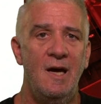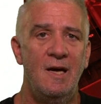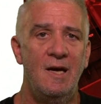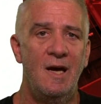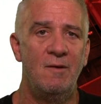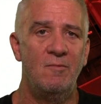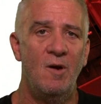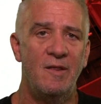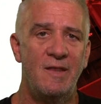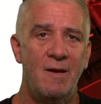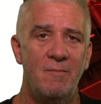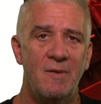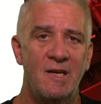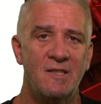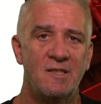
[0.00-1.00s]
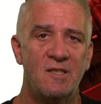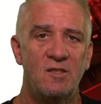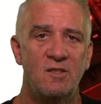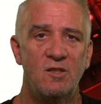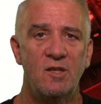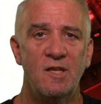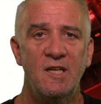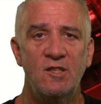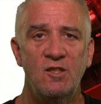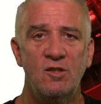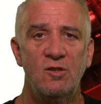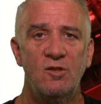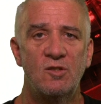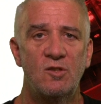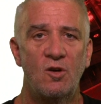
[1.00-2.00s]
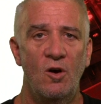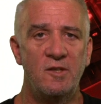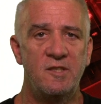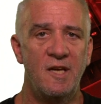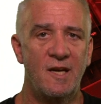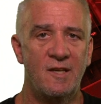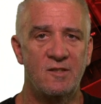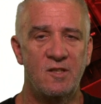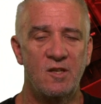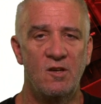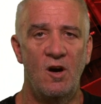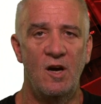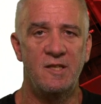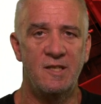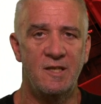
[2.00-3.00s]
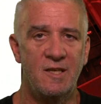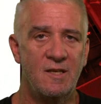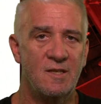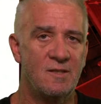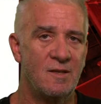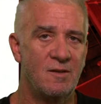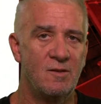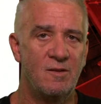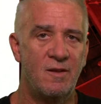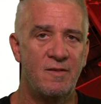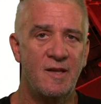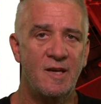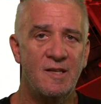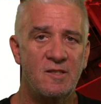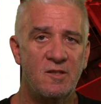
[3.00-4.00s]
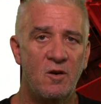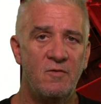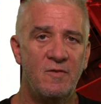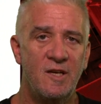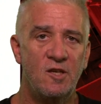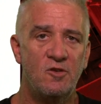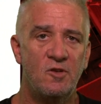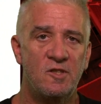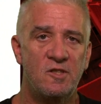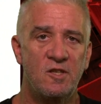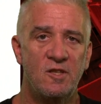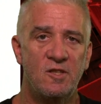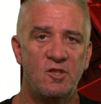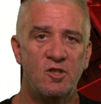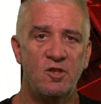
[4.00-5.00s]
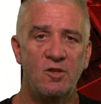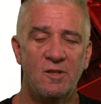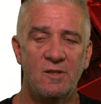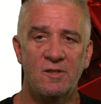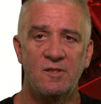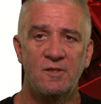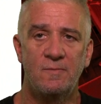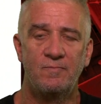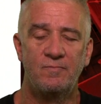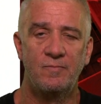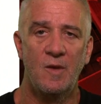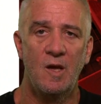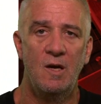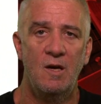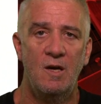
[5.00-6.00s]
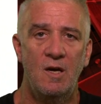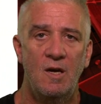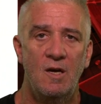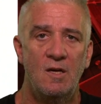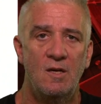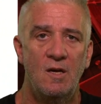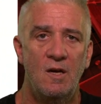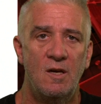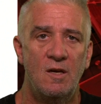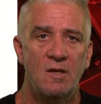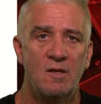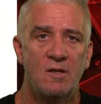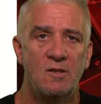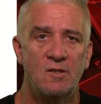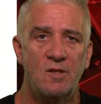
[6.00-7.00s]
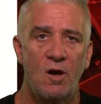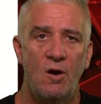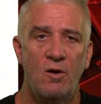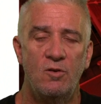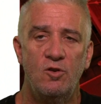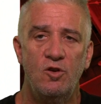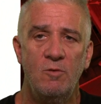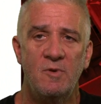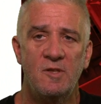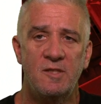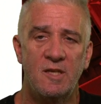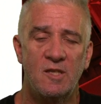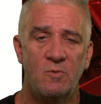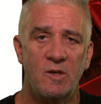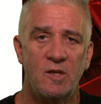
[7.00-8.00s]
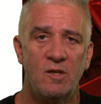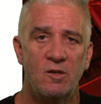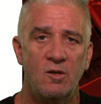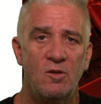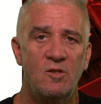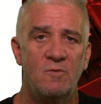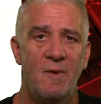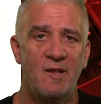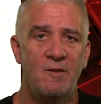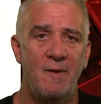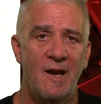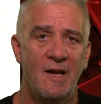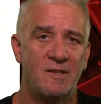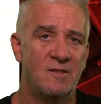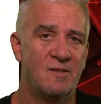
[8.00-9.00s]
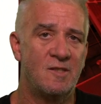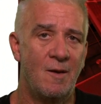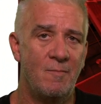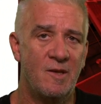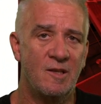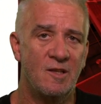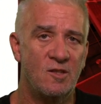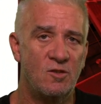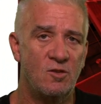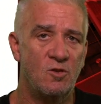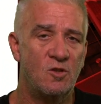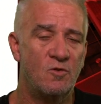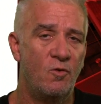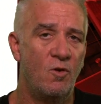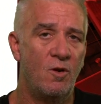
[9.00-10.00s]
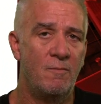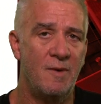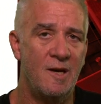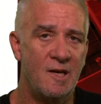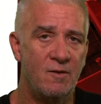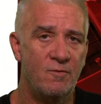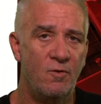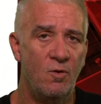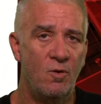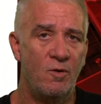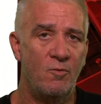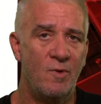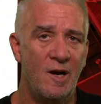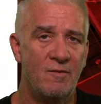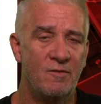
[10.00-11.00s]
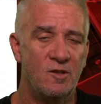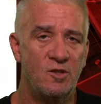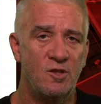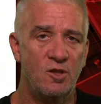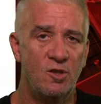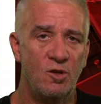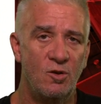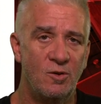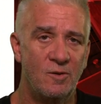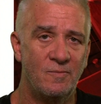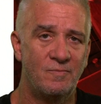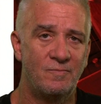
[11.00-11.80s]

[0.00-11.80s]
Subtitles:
And what that means is you need to use context and ideas and things that are of interest to the students. So numeracy is when you use mathematics in something that's useful and meaningful and relevant to you.